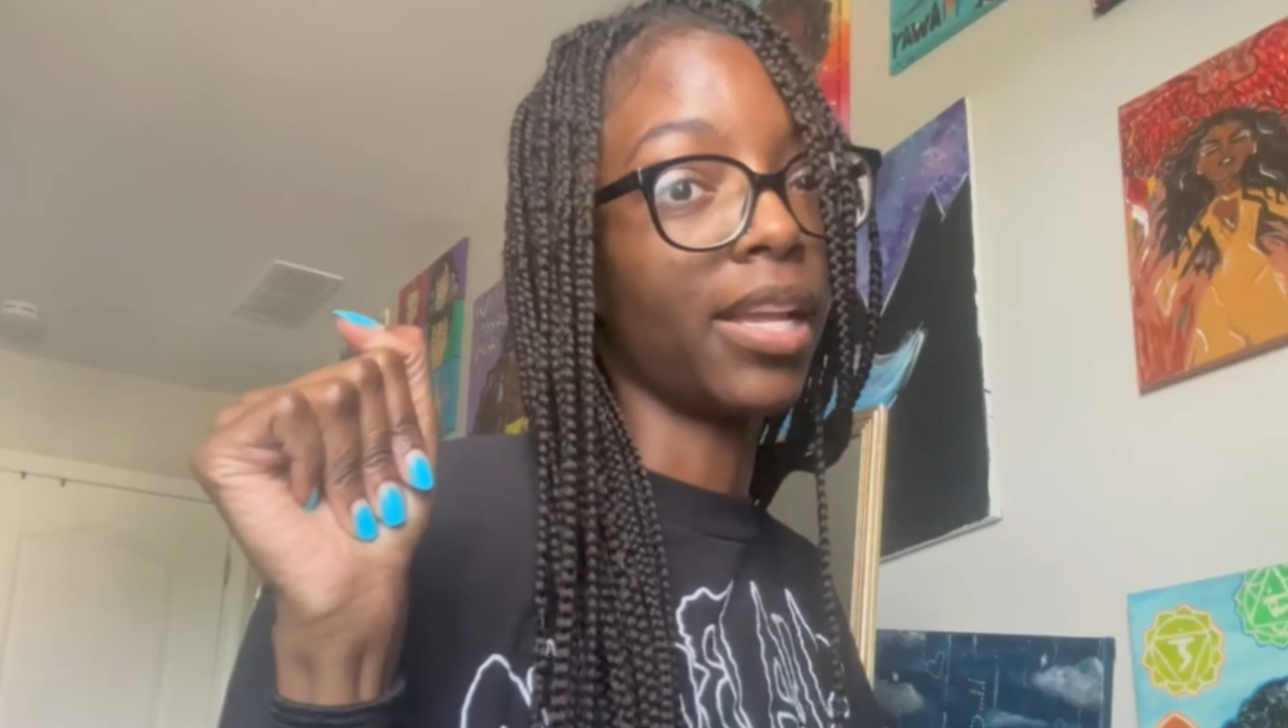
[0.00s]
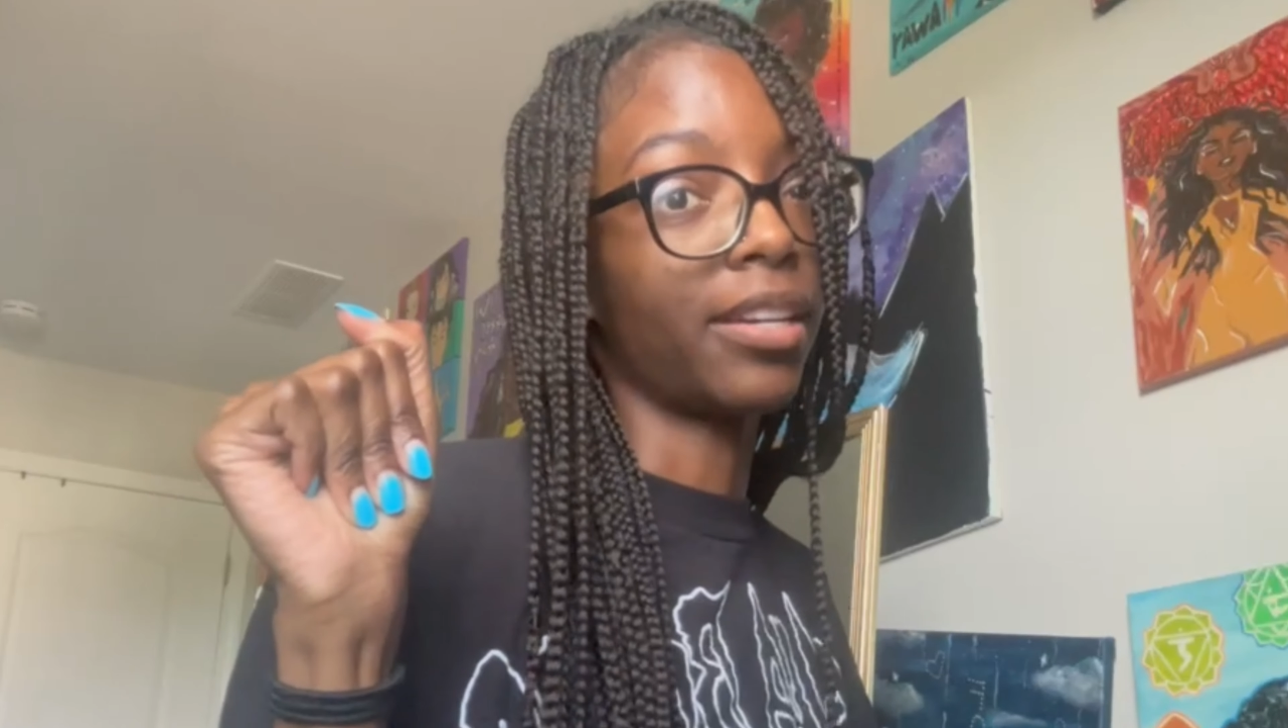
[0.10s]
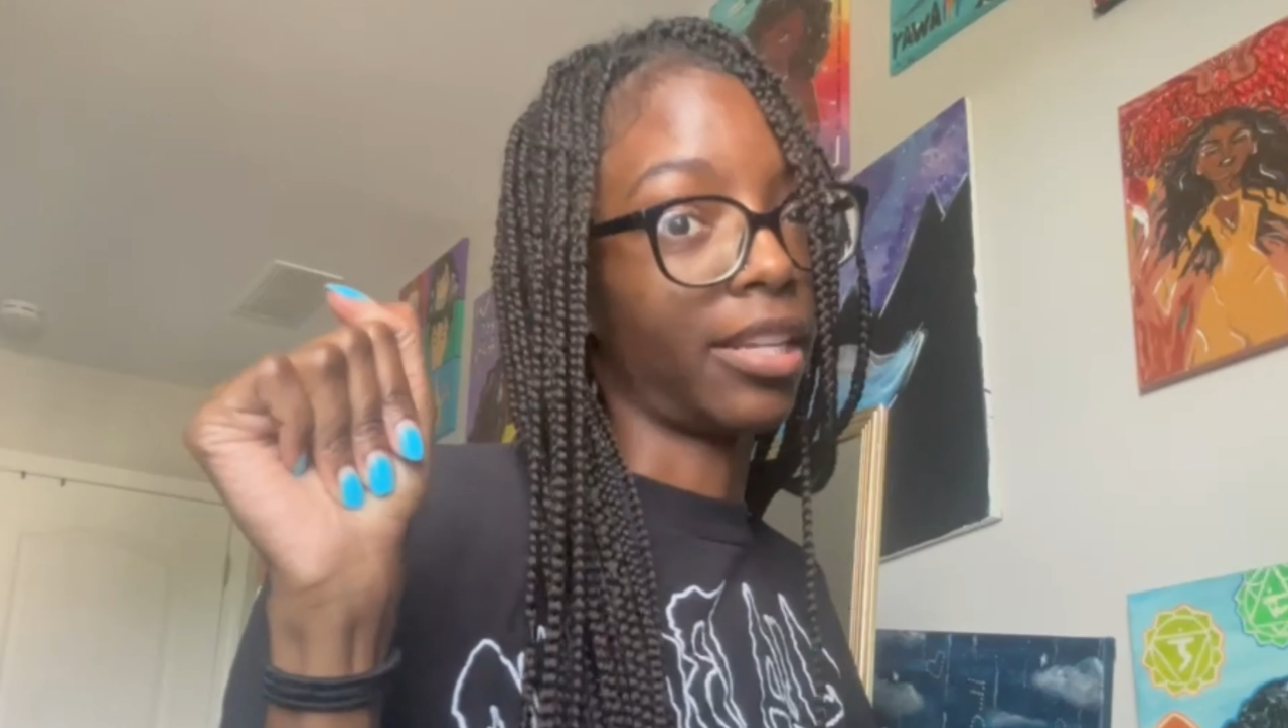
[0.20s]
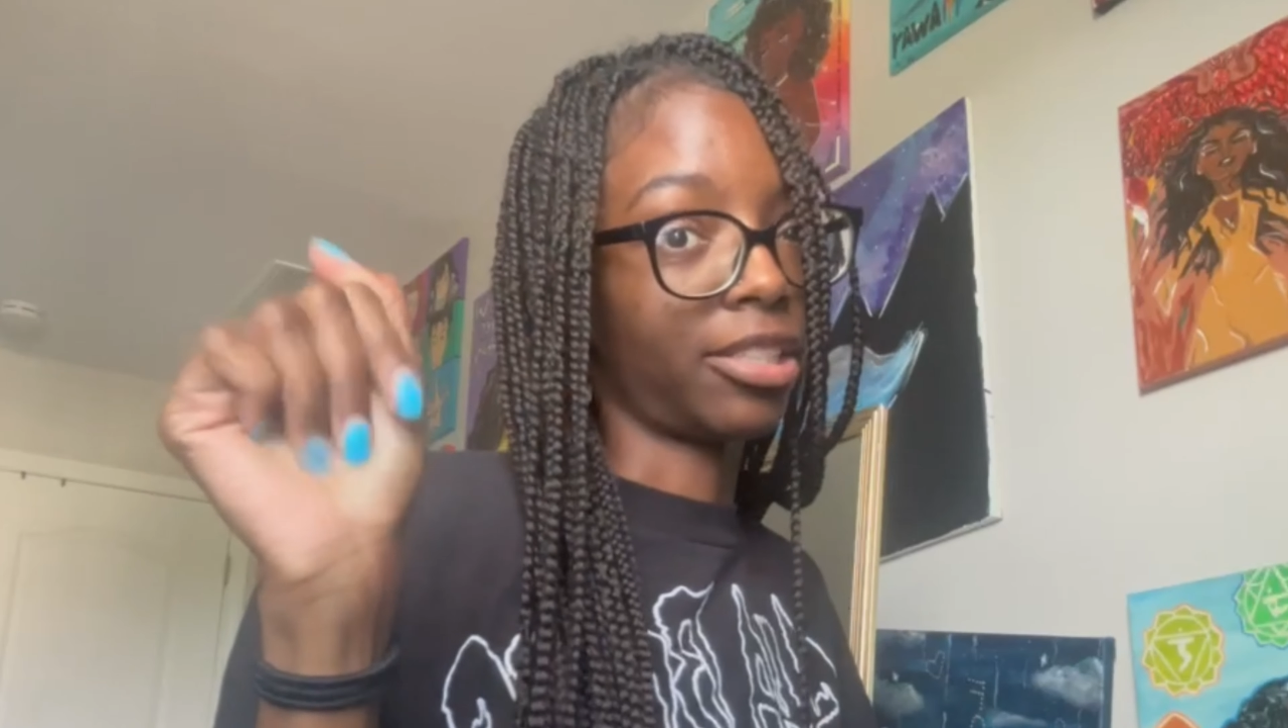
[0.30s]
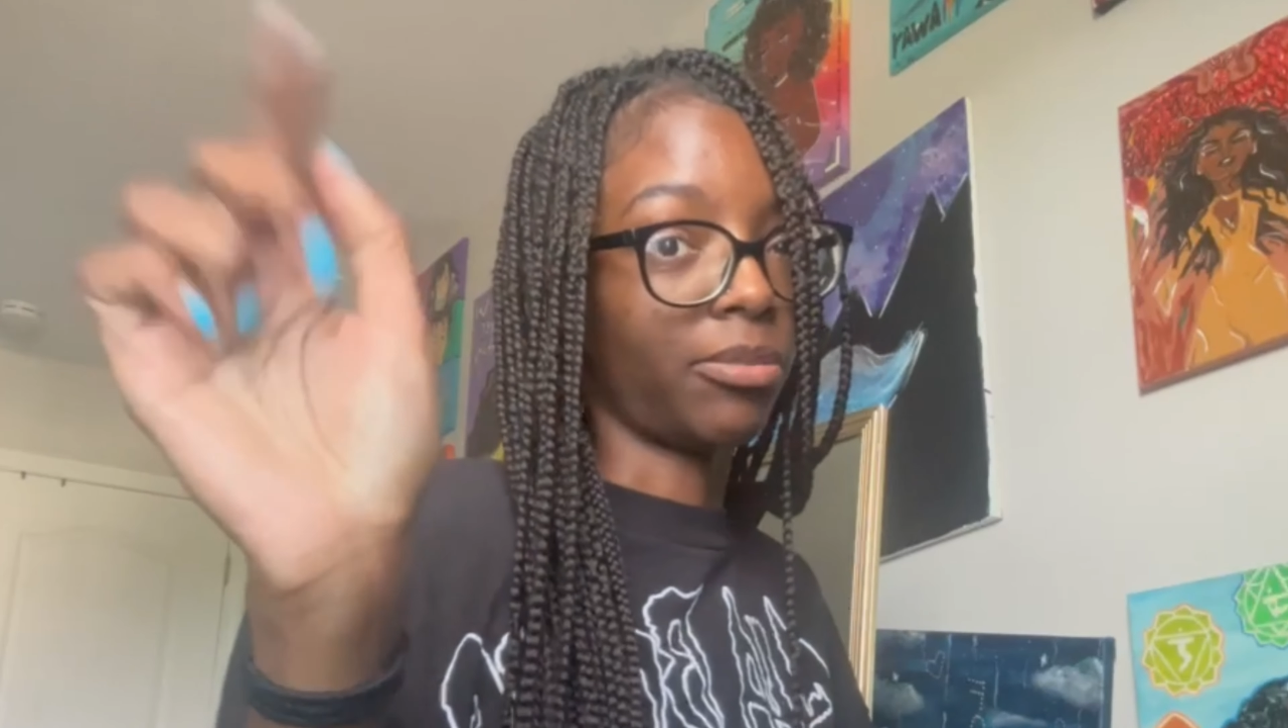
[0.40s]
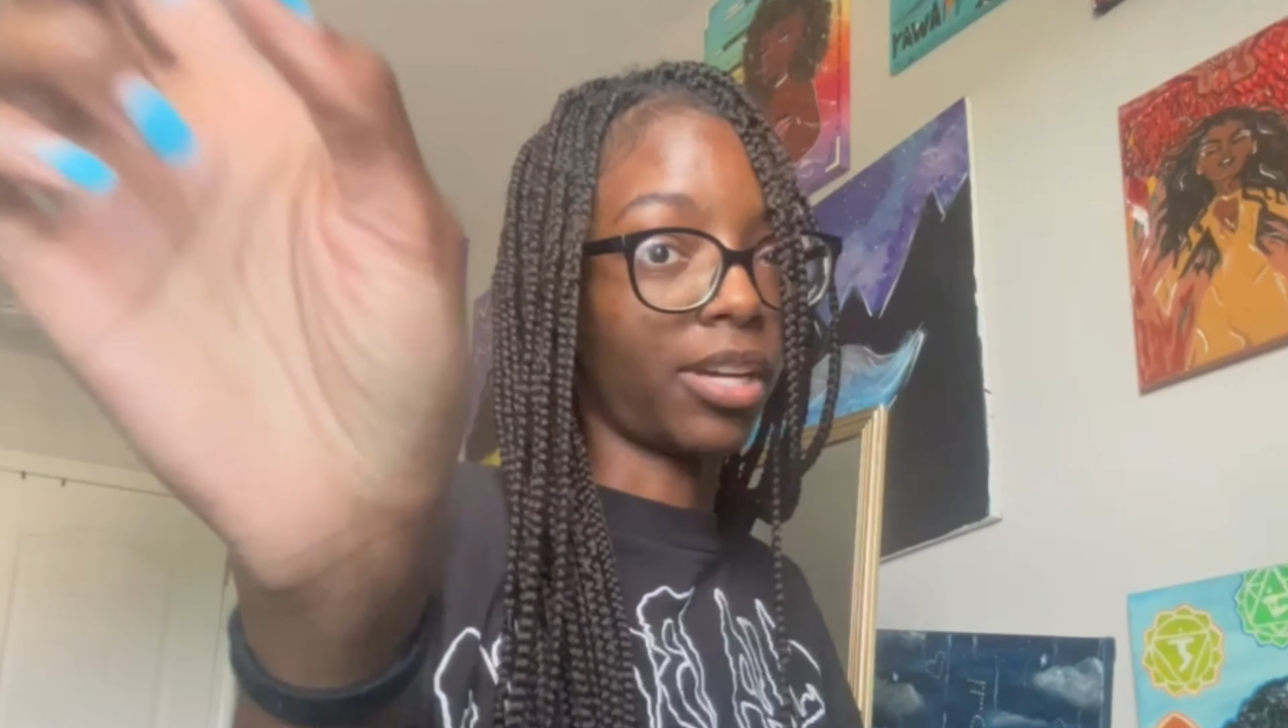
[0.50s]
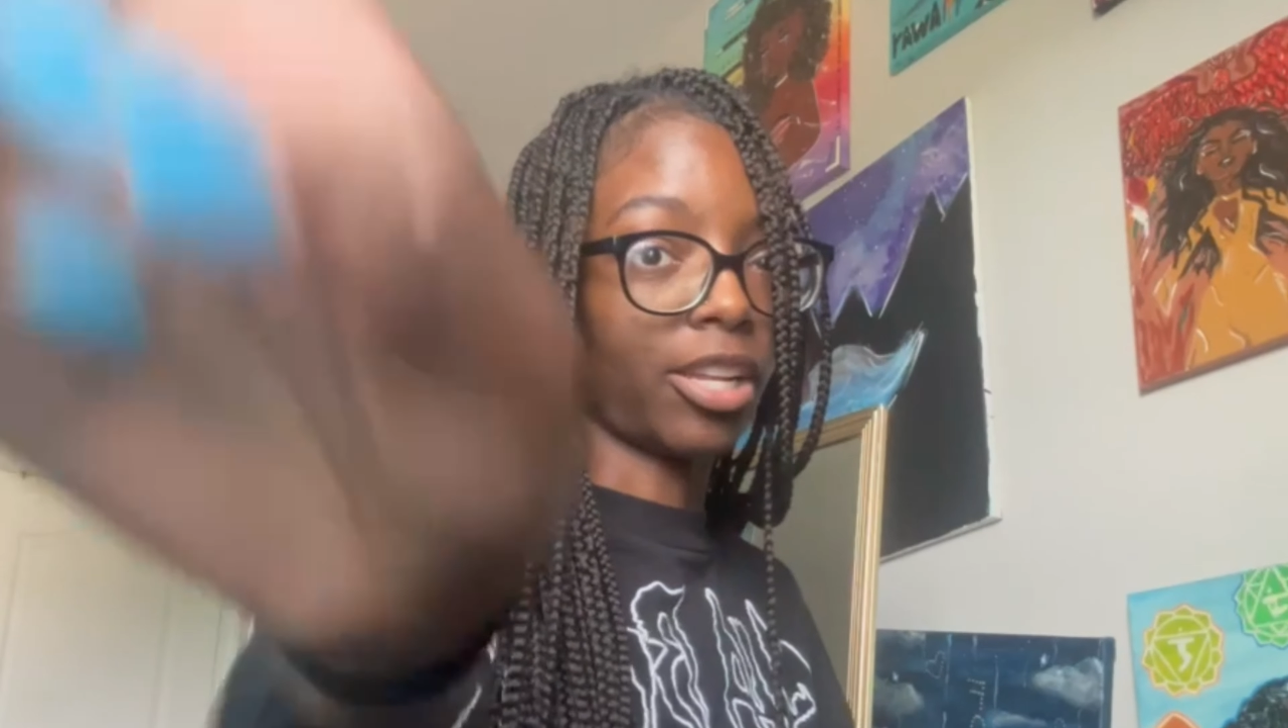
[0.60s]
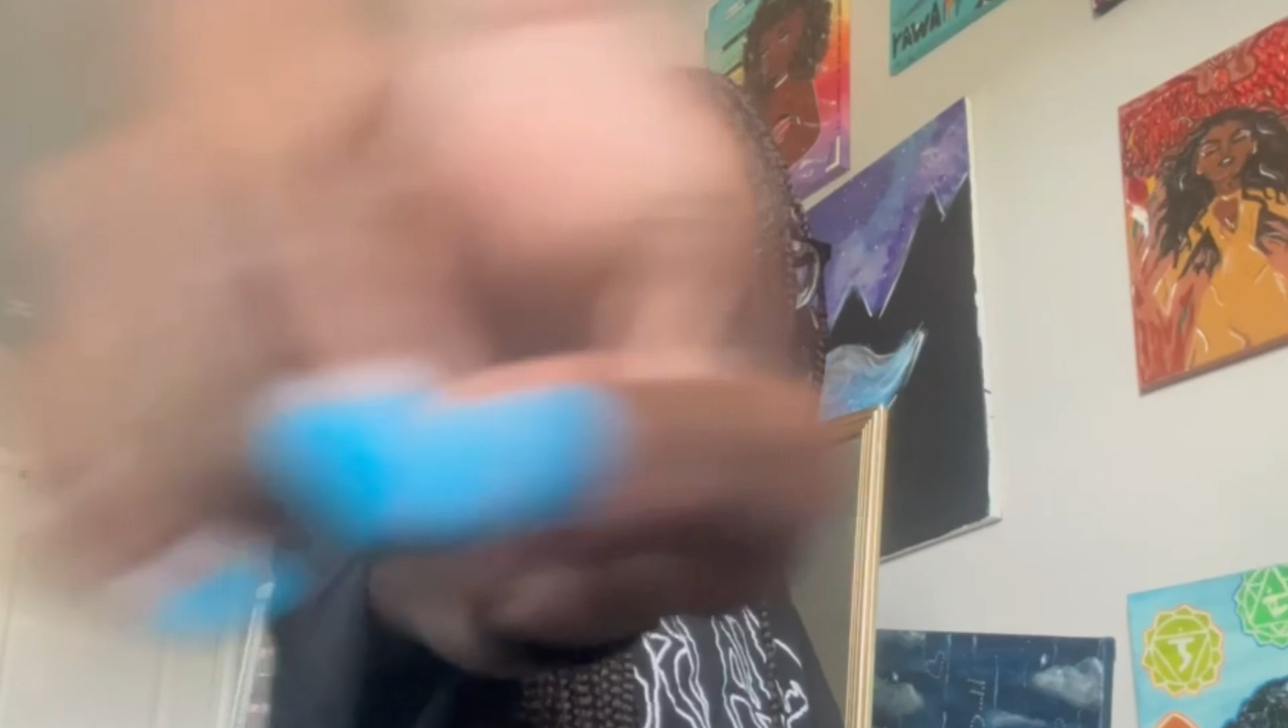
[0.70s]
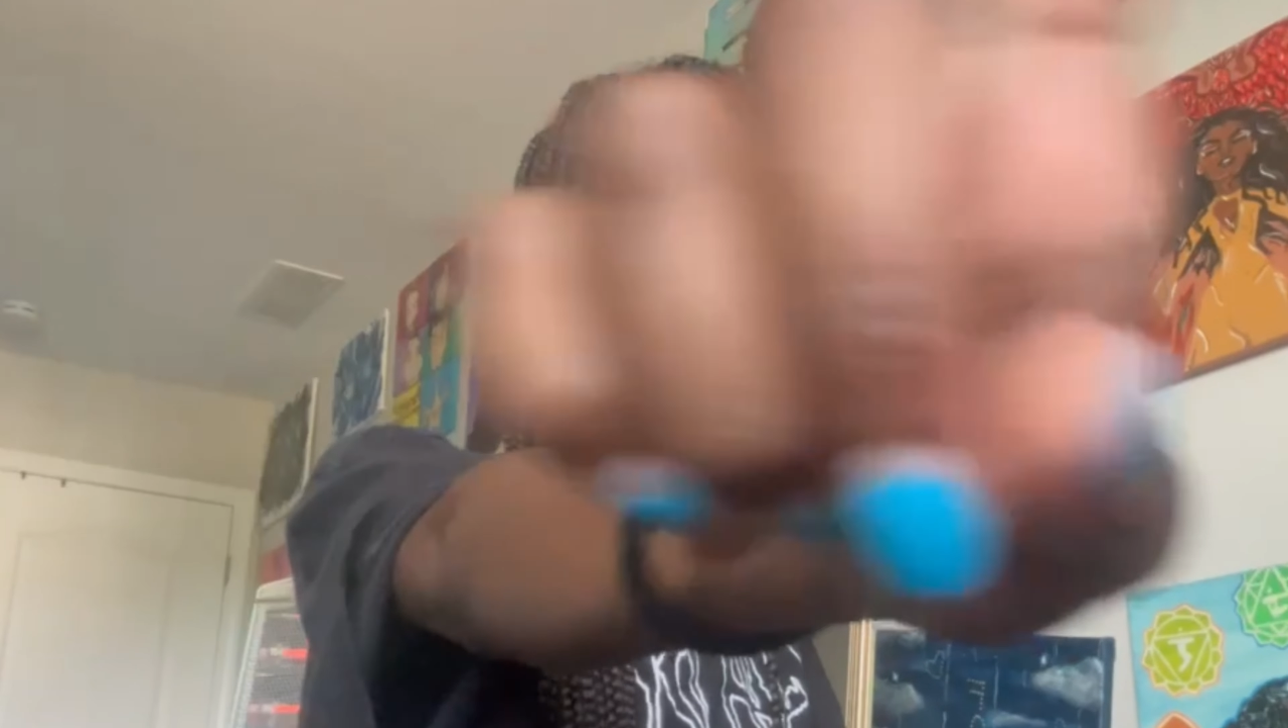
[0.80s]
nice little color.